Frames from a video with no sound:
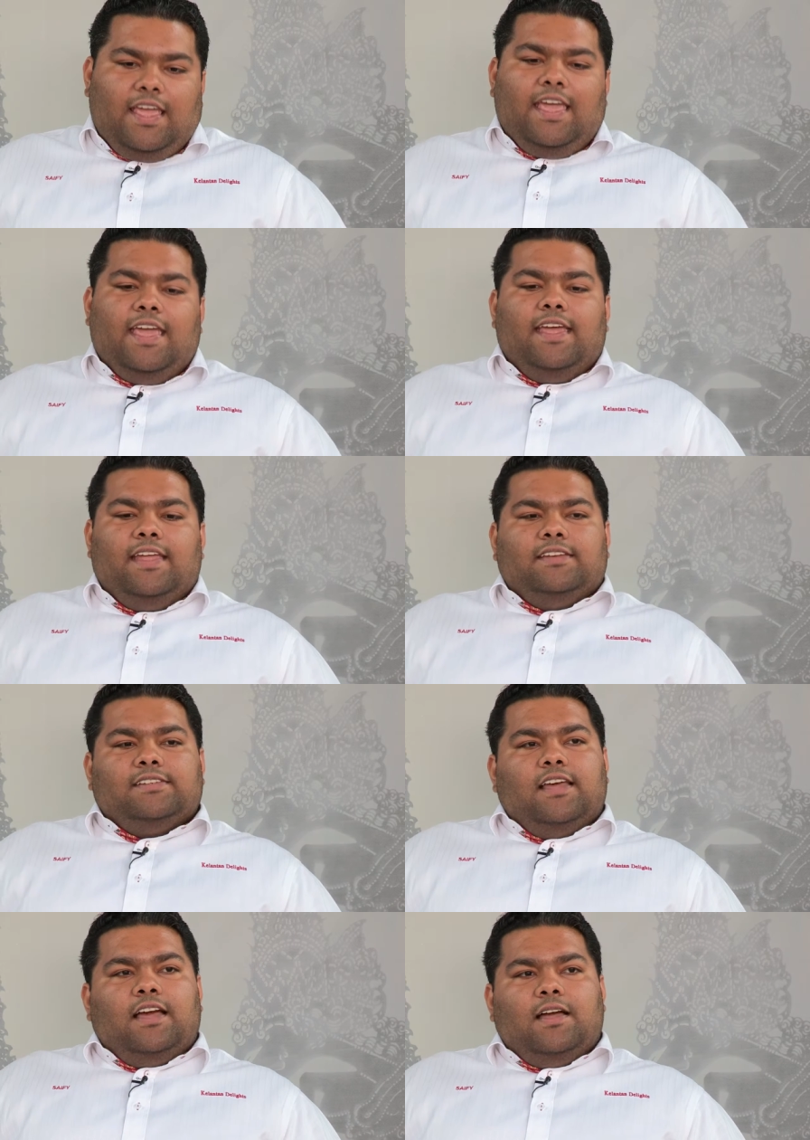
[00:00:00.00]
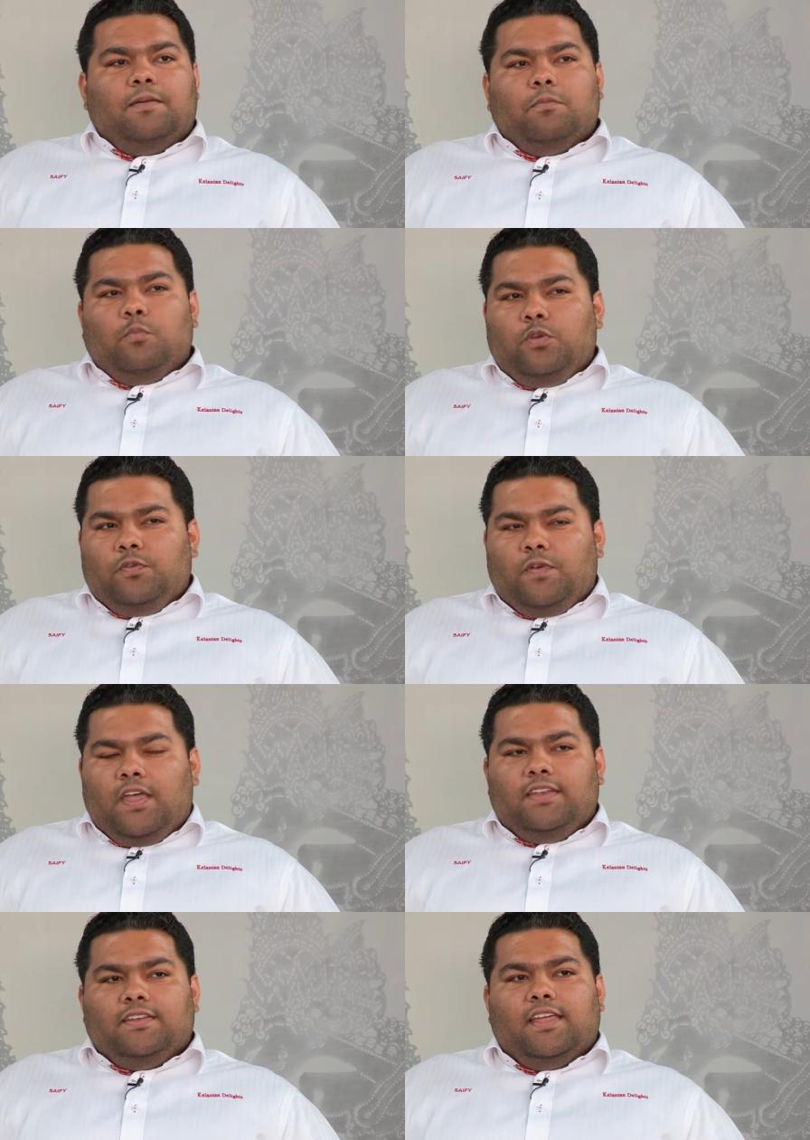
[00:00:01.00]
And um, we
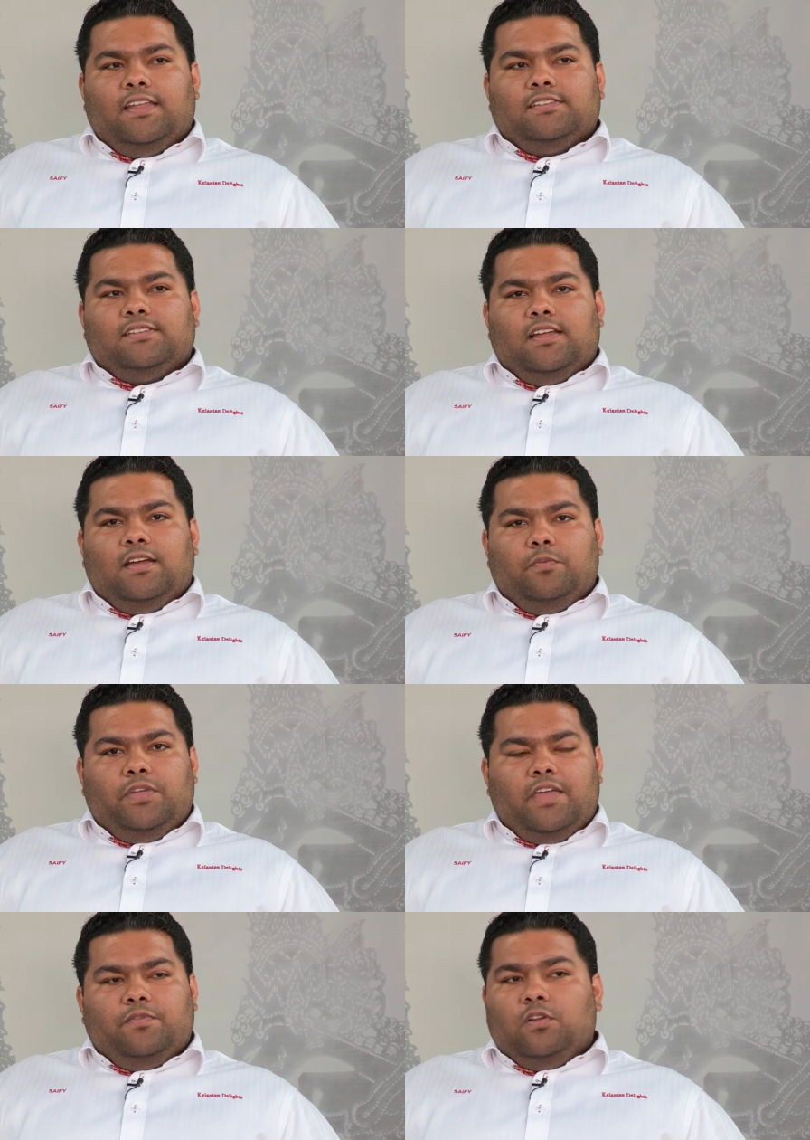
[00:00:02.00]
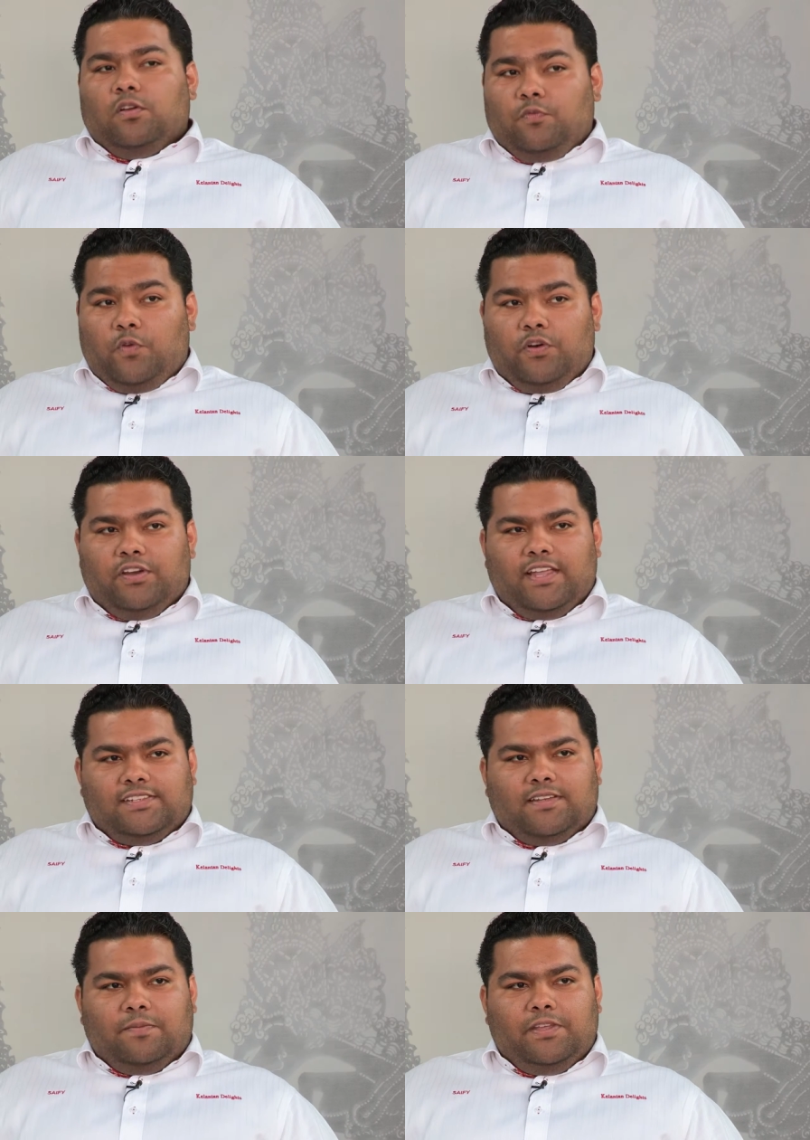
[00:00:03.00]
find that uh, we have a lot of foreign
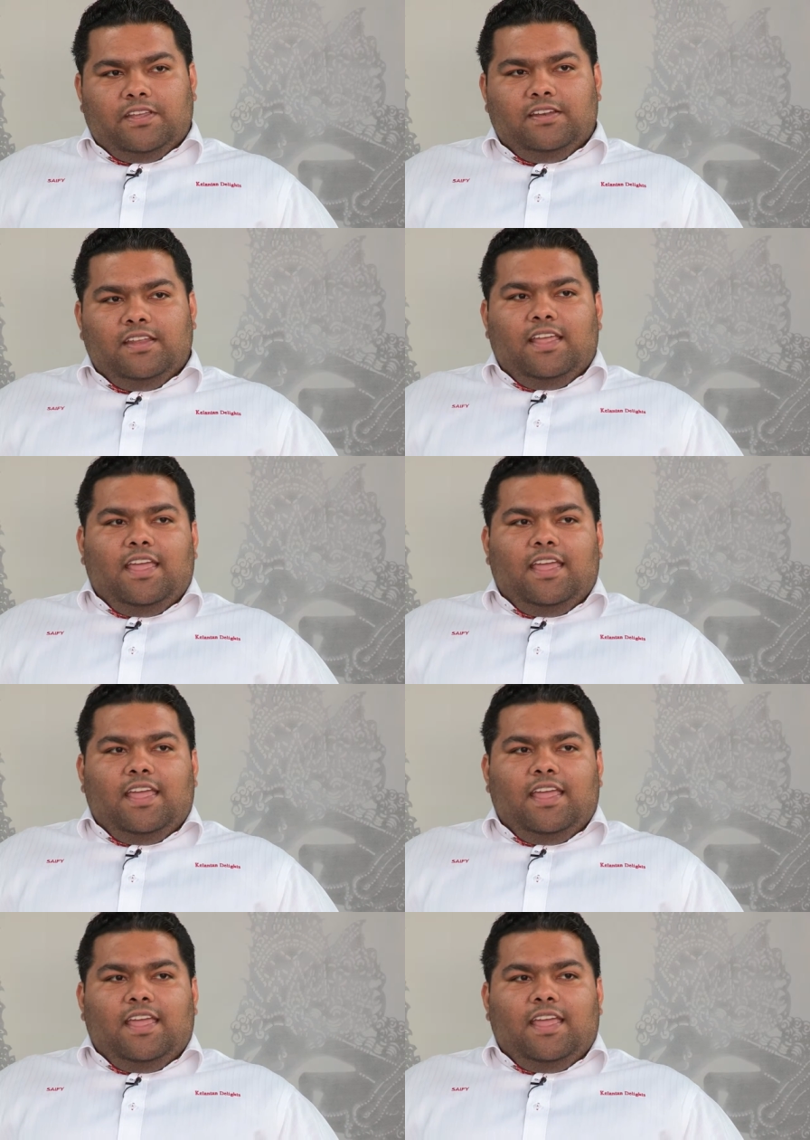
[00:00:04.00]
guests coming in